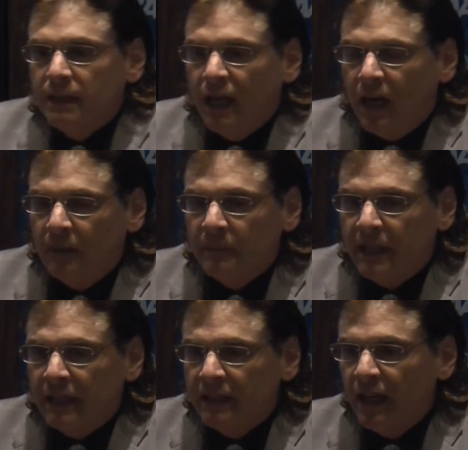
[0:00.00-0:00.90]

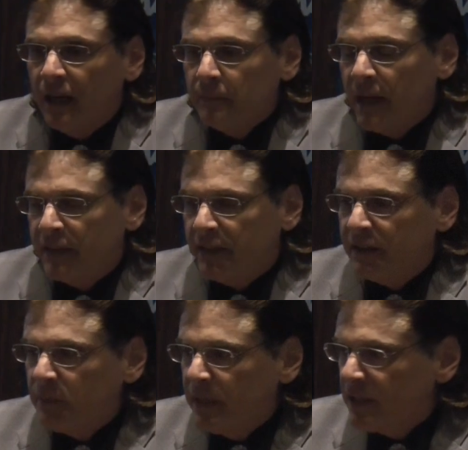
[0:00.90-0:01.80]
I
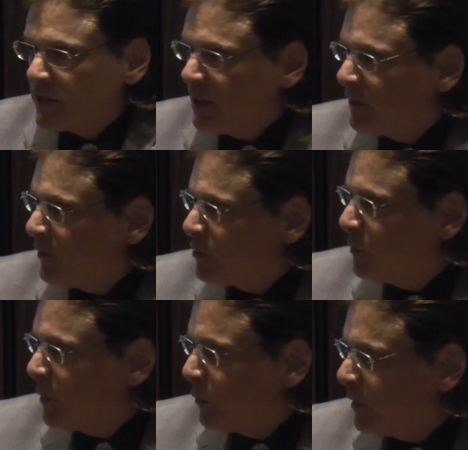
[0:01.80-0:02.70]
think the biggest thing for us,
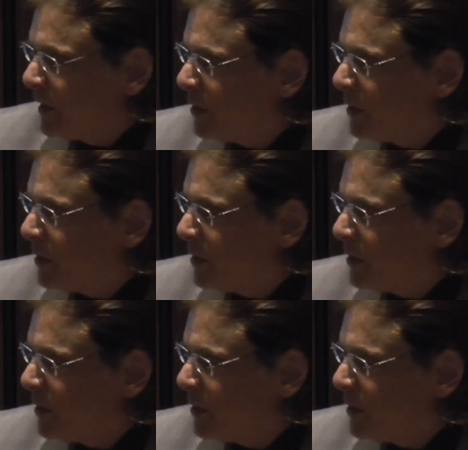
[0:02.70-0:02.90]
we were really